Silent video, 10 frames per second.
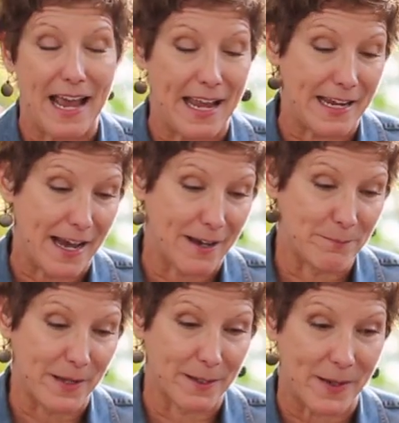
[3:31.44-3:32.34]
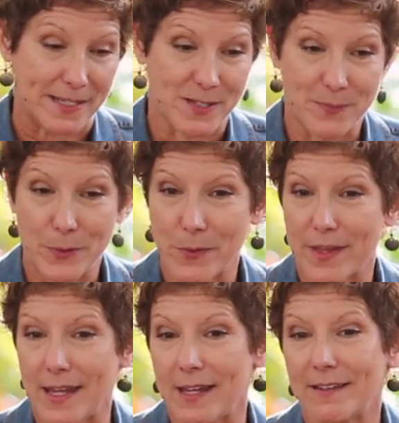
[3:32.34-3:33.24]
I uh, make my
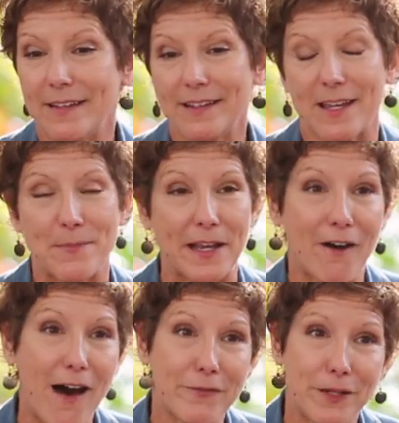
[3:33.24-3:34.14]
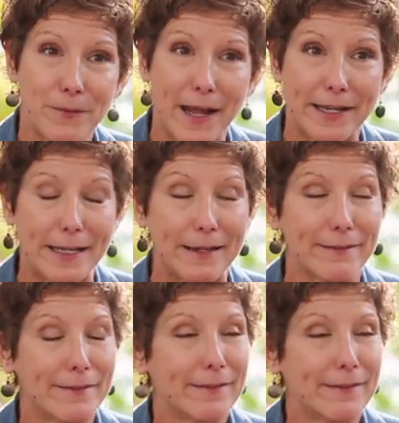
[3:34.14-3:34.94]
smoothie, get my coffee ready.